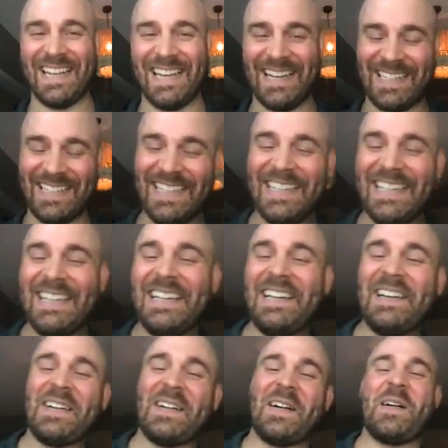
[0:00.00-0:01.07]
yeah.
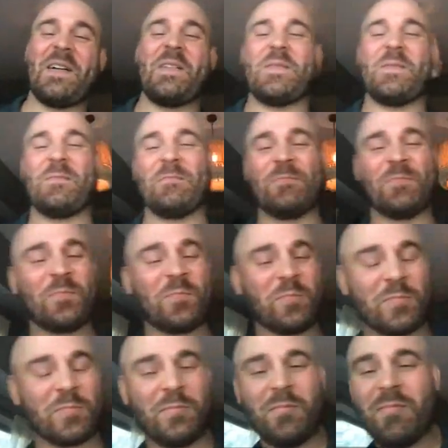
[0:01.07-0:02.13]
And
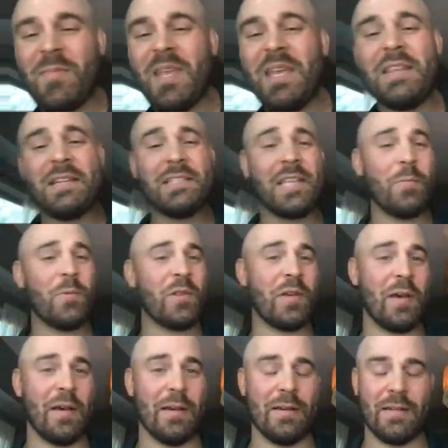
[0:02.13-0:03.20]
then same with
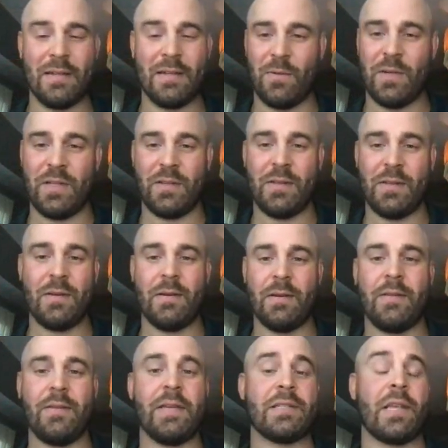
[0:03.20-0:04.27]

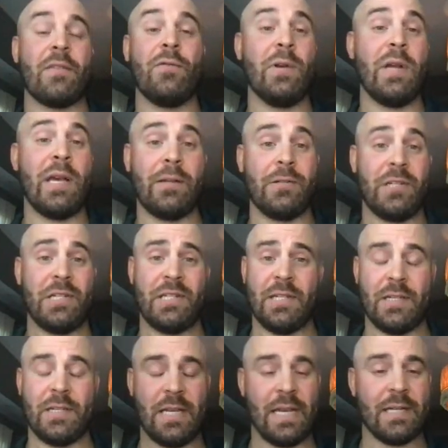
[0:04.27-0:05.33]
things like food
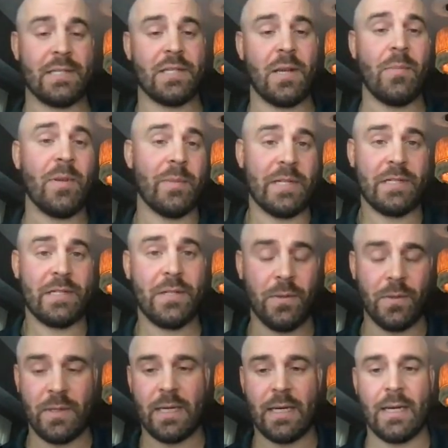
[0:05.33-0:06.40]
allergies and supplements
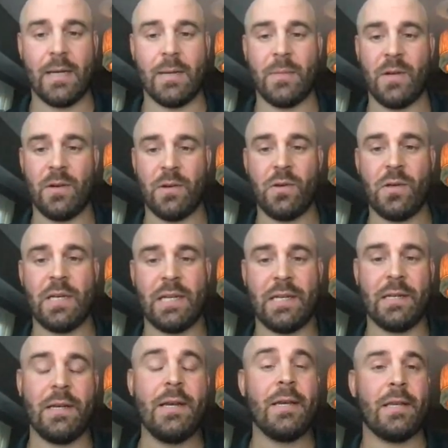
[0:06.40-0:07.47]
too. You
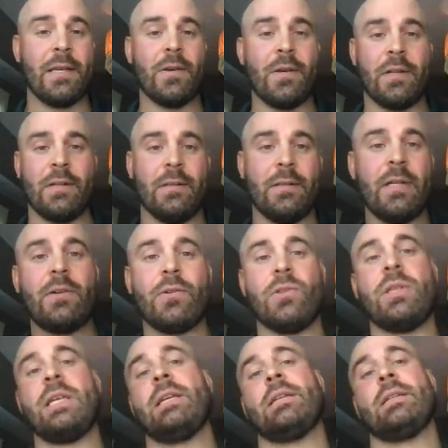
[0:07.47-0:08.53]
can
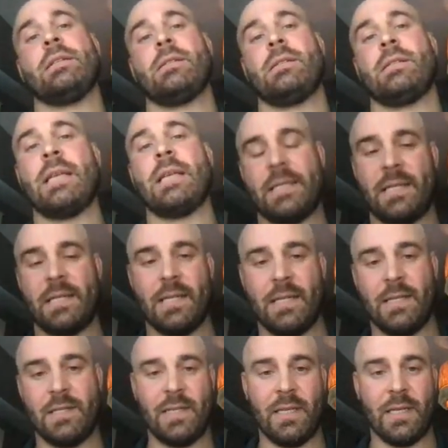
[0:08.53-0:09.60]
literally test
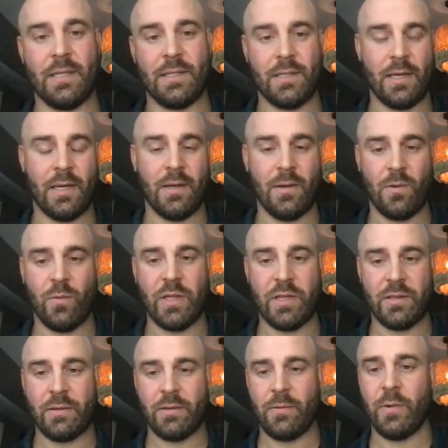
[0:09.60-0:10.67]
these things
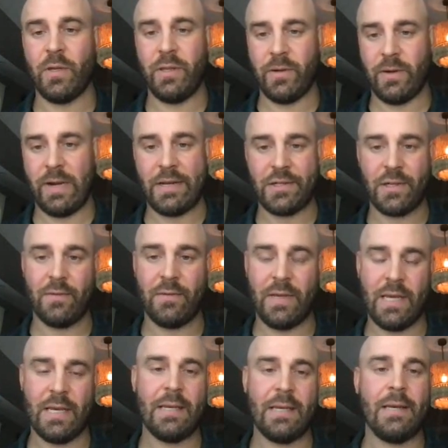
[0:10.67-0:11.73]
with your
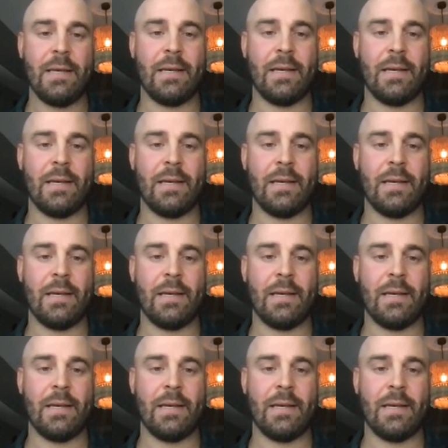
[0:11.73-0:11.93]
HRV.